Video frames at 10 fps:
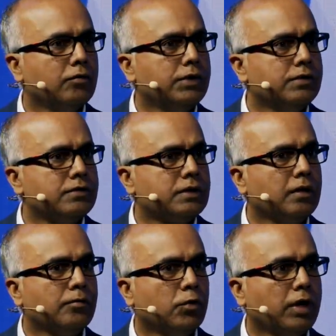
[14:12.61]
which is still
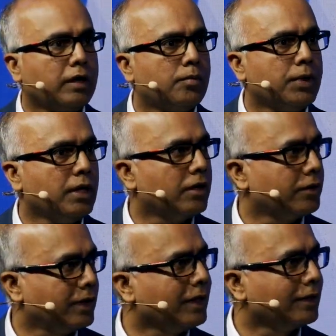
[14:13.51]
more like a PR
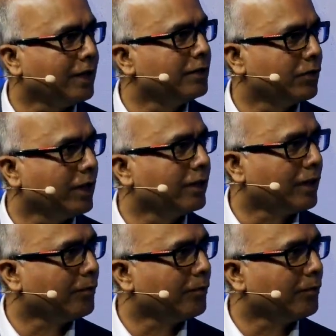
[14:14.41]
thing than the real thing,